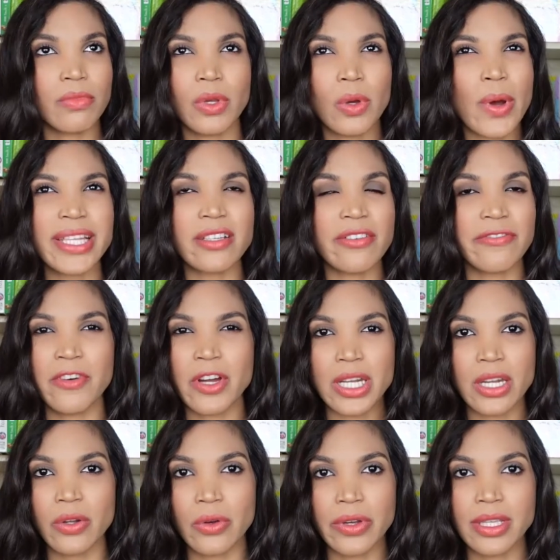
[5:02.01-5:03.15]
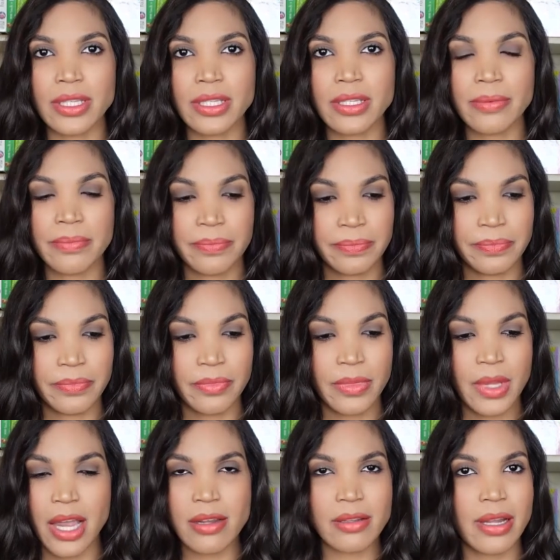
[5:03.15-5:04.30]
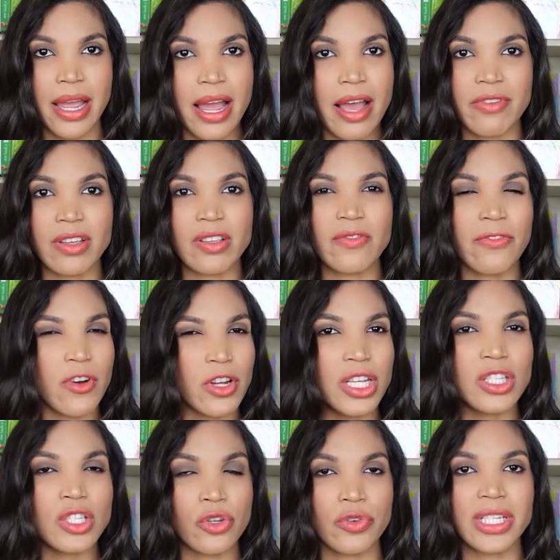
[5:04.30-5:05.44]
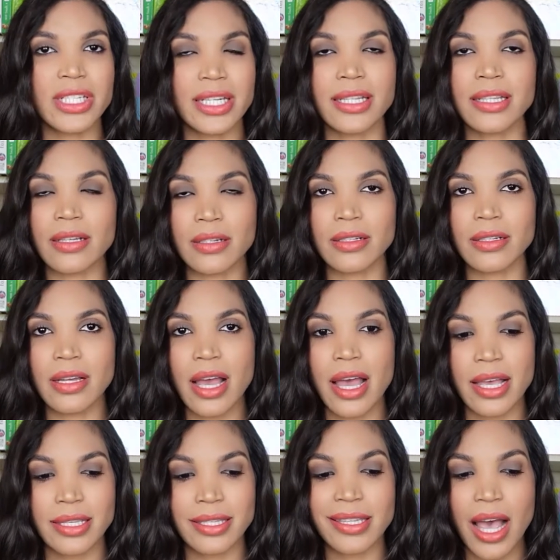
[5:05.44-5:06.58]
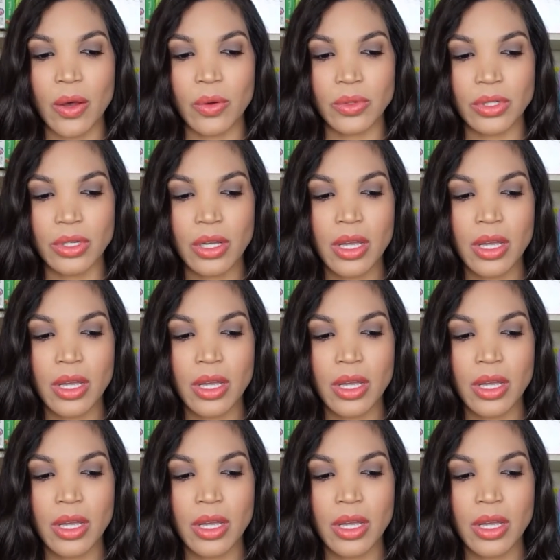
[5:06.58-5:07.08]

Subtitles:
quite a funny noise. They have a funny screeching sound.